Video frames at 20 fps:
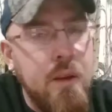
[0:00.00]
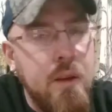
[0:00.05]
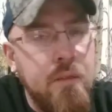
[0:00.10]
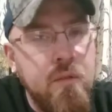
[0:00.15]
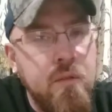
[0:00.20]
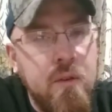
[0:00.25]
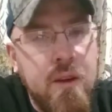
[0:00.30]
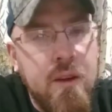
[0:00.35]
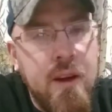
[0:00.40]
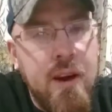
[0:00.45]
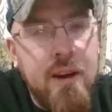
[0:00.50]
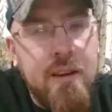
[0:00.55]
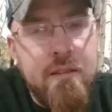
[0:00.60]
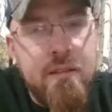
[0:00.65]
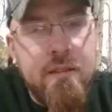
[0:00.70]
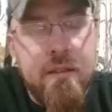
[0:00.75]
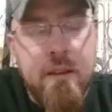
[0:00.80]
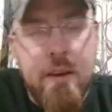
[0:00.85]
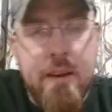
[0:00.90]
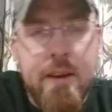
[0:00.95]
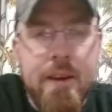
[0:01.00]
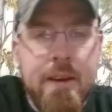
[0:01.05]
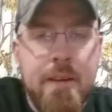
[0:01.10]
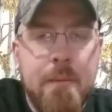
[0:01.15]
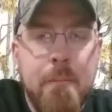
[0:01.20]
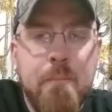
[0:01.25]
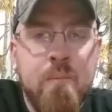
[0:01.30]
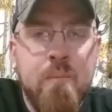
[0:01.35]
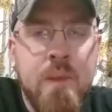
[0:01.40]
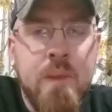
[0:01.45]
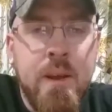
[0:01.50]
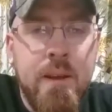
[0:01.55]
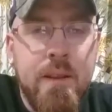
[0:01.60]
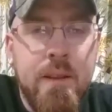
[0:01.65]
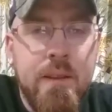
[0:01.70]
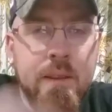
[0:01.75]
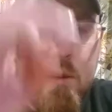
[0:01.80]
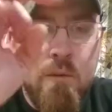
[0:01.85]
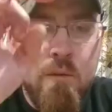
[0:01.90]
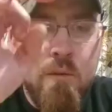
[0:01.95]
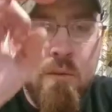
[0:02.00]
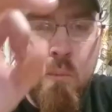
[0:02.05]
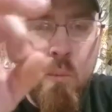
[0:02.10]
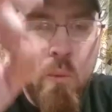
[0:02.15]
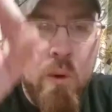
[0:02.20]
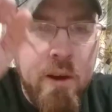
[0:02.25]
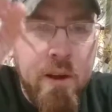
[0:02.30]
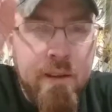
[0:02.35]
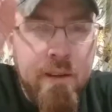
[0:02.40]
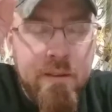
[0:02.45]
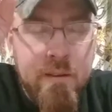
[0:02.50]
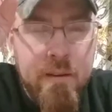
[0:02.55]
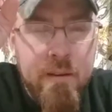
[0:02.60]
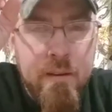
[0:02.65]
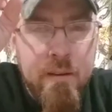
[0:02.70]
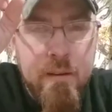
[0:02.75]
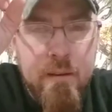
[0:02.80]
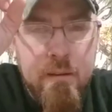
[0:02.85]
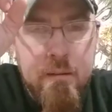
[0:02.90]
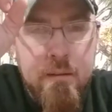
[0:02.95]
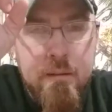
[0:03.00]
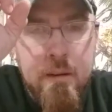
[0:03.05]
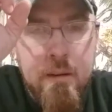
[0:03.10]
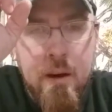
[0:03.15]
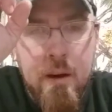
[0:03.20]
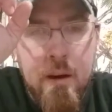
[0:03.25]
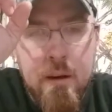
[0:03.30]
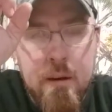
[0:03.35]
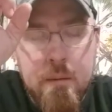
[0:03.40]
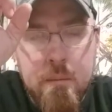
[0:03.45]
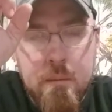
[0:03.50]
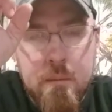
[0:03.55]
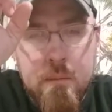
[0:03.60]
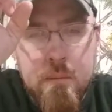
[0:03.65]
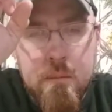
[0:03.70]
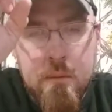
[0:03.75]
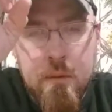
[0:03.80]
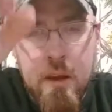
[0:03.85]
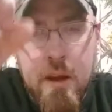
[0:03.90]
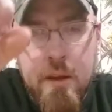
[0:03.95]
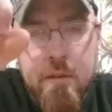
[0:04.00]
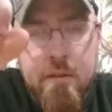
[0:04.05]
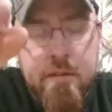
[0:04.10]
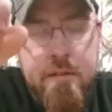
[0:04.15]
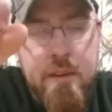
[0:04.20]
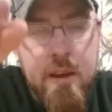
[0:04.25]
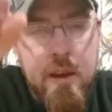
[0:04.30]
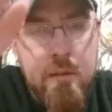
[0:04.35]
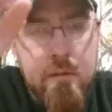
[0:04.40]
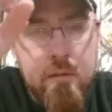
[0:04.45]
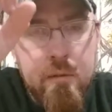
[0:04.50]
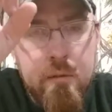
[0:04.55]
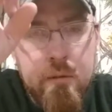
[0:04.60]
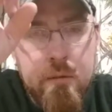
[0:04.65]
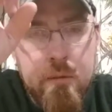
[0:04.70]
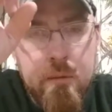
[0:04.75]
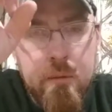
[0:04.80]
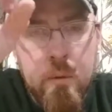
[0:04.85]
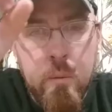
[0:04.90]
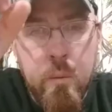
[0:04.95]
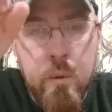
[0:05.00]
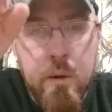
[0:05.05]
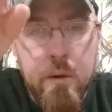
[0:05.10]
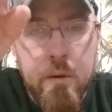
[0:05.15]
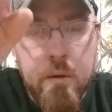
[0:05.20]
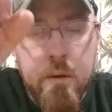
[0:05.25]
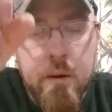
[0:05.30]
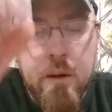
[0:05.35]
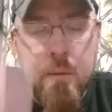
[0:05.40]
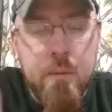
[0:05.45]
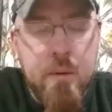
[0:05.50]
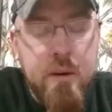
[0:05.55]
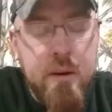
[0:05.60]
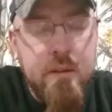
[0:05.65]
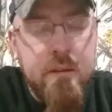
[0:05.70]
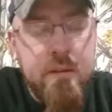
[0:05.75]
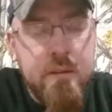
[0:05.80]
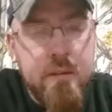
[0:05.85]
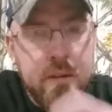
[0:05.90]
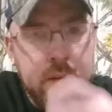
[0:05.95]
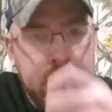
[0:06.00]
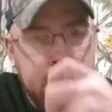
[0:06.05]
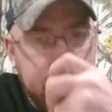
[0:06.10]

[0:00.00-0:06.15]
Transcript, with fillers: if you guys like those white um, lifesavers, the wintergreen ones.